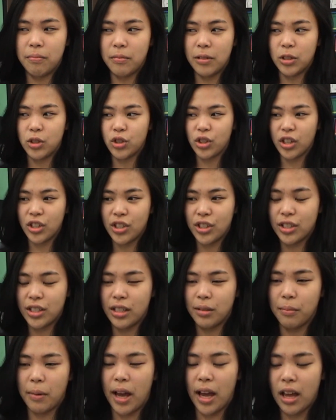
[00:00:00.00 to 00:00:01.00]
instructions
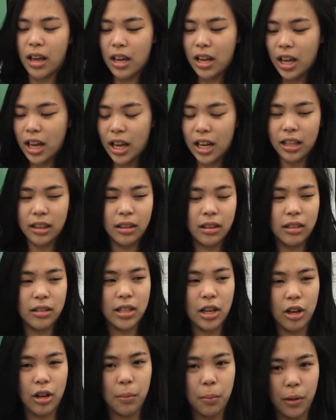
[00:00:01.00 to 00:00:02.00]
in the
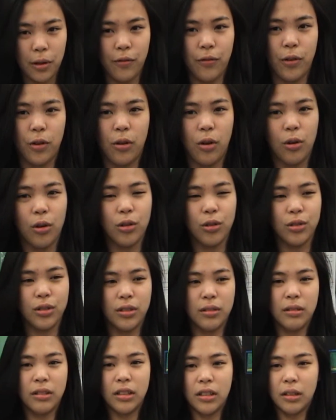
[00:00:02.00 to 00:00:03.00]
Daring Book for
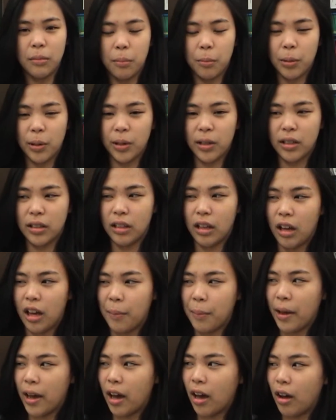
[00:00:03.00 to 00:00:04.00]
Girls book
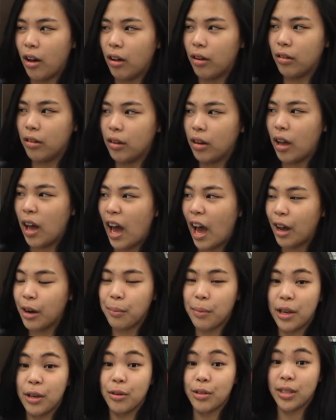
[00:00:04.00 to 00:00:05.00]
about how to
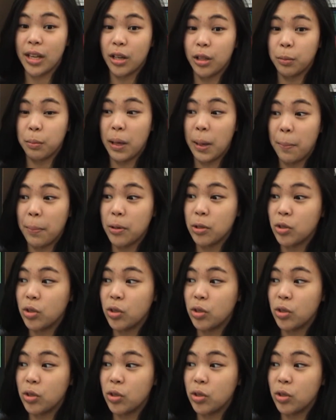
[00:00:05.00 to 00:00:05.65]
make recycled paper.